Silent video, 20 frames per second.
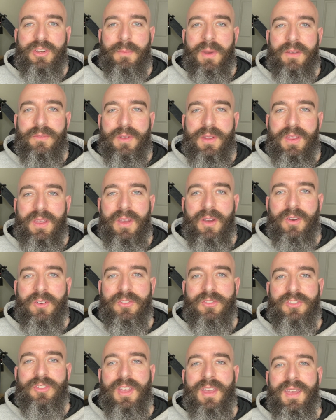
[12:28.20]
my
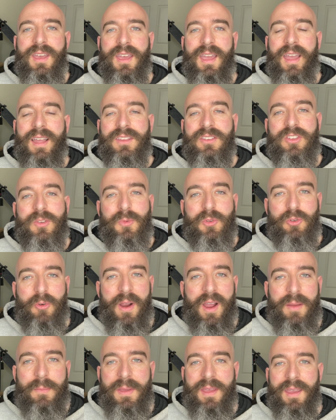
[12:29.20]
videos and
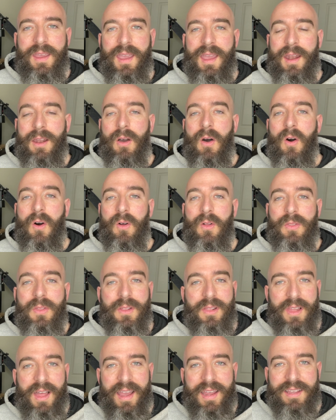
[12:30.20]
subscribing and all the
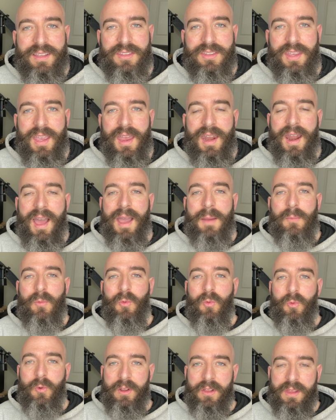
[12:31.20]
likes, and I'm
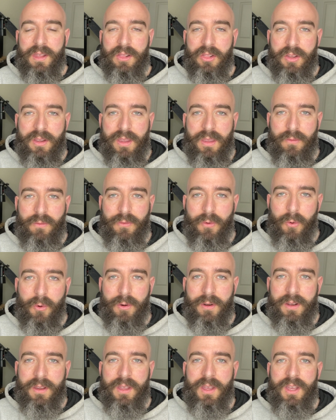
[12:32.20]
really looking
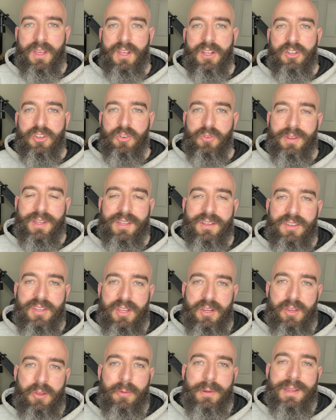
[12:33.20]
forward to
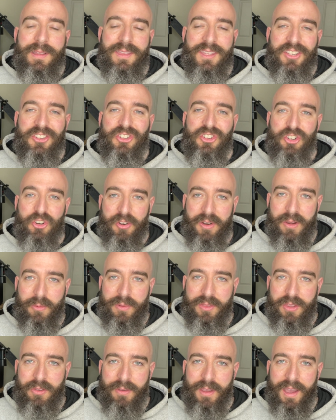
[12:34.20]
continuing this journey
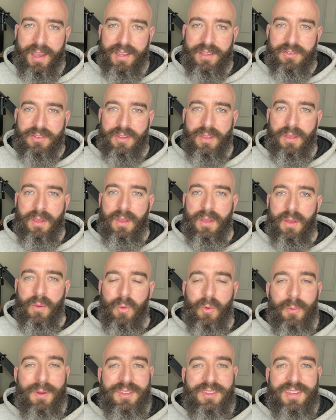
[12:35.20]
with you guys.
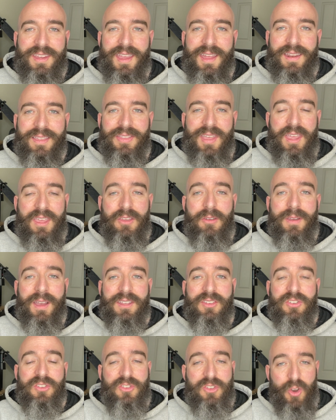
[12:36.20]
Well, once again, thank you
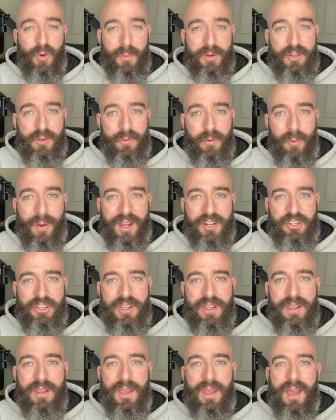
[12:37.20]
guys so much for
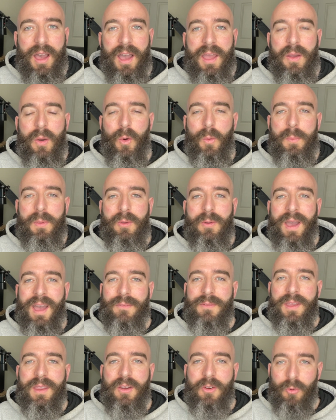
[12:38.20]
watching. I hope you
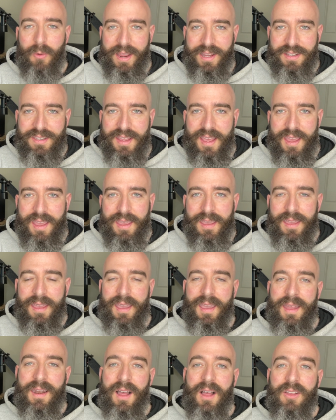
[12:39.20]
have a great day,
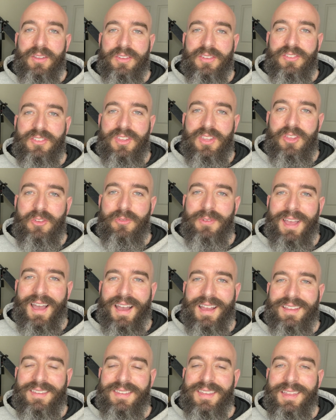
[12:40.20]
and I'll see you
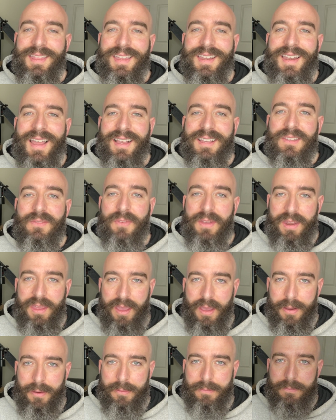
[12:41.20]
guys in the next
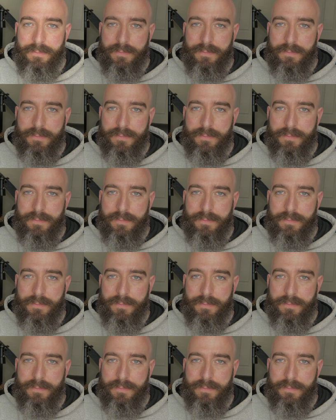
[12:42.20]
video.